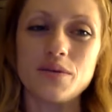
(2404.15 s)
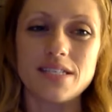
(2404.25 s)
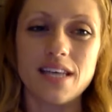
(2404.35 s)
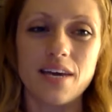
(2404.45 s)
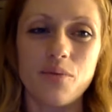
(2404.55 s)

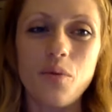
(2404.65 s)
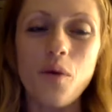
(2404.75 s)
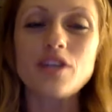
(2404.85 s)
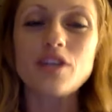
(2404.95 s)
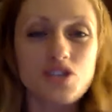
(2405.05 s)
It's like, we
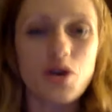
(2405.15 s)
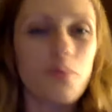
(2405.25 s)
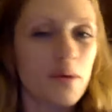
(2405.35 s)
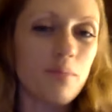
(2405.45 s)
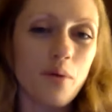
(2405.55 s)
want to
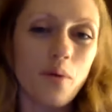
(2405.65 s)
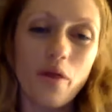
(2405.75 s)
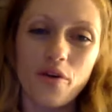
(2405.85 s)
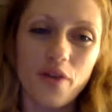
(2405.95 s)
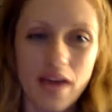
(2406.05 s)
show people
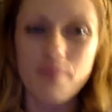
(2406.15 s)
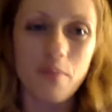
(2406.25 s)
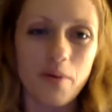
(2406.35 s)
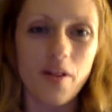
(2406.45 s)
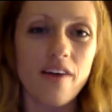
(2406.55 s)
what they're
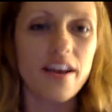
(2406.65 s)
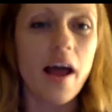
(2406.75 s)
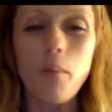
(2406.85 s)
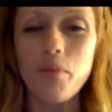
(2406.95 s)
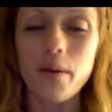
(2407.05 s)
capable of and
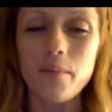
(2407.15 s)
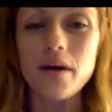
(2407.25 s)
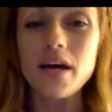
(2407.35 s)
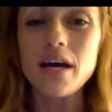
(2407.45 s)
help them